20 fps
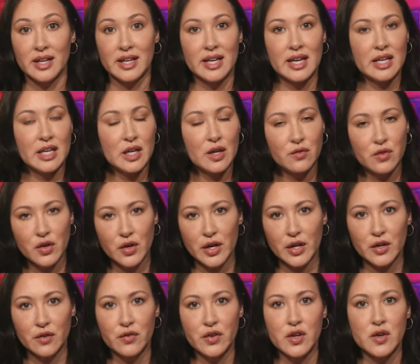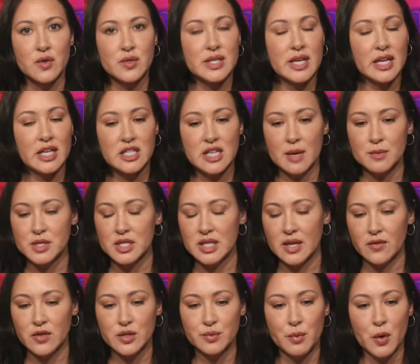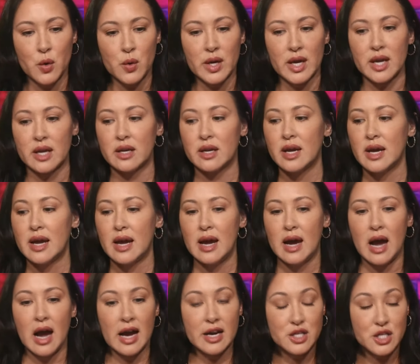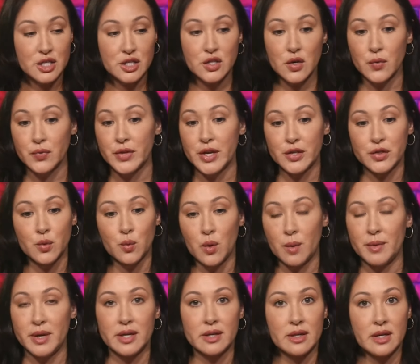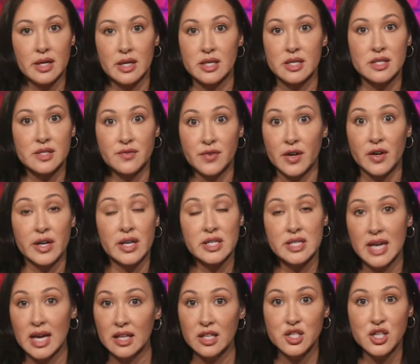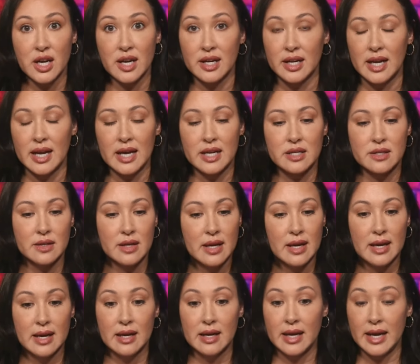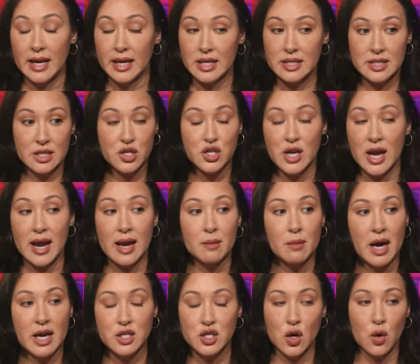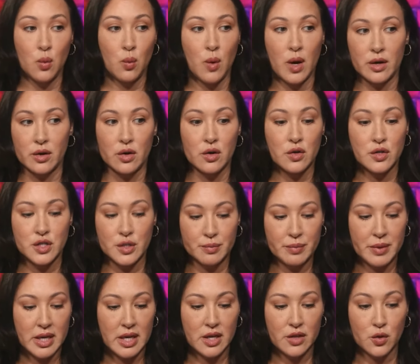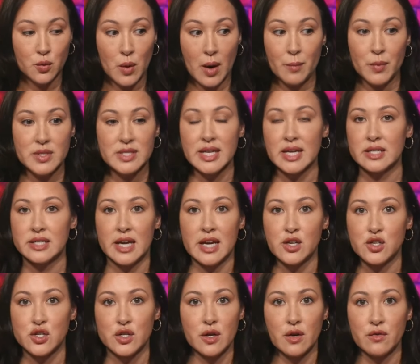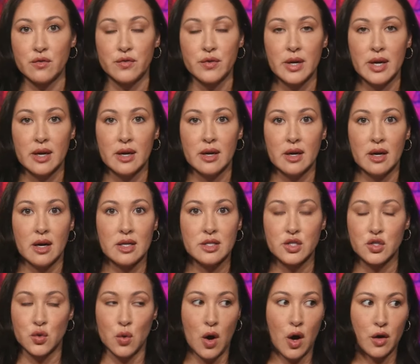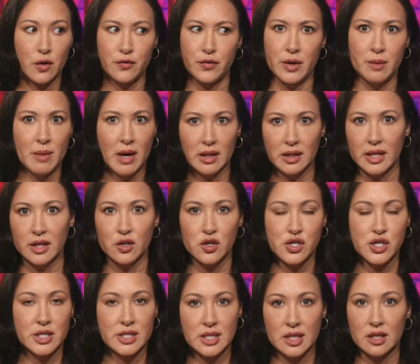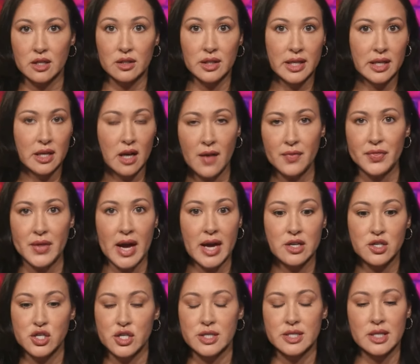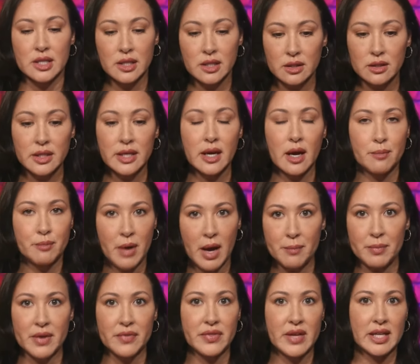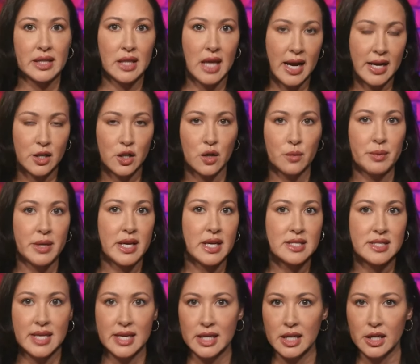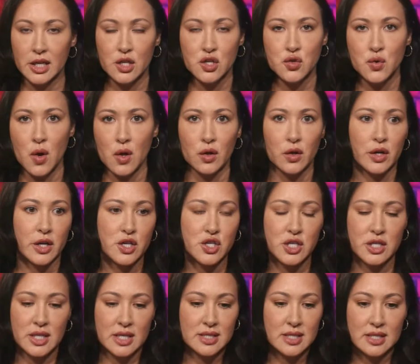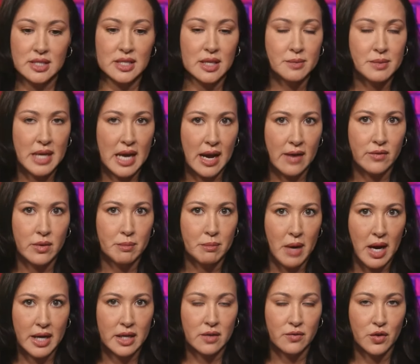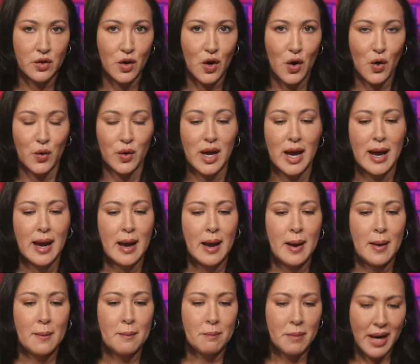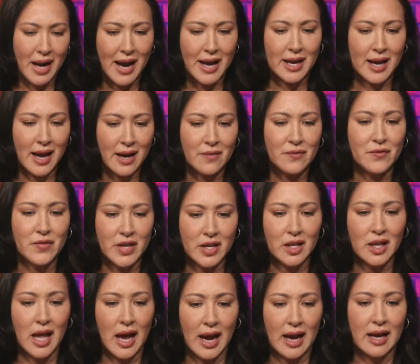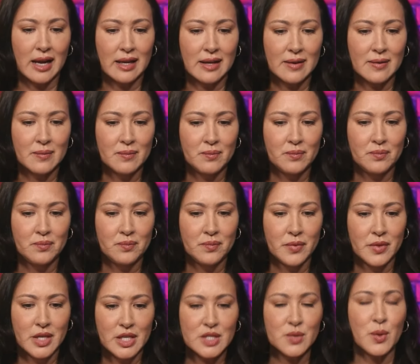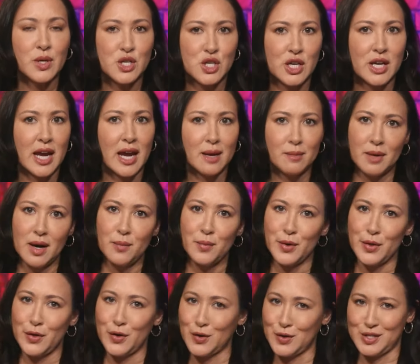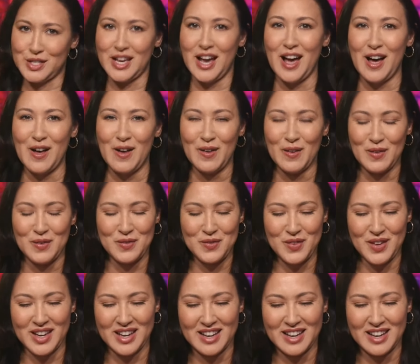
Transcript: In any of her interviews, anytime she's ever spoken, I just don't think the woman is very intelligent. And it's a shame. I don't want her to be the representation of a strong female leader. She's clearly not that. She's clearly a puppet. They like her because they can control her because she doesn't seem to have a mind of her own. But I kind of feel like this one she came up with herself.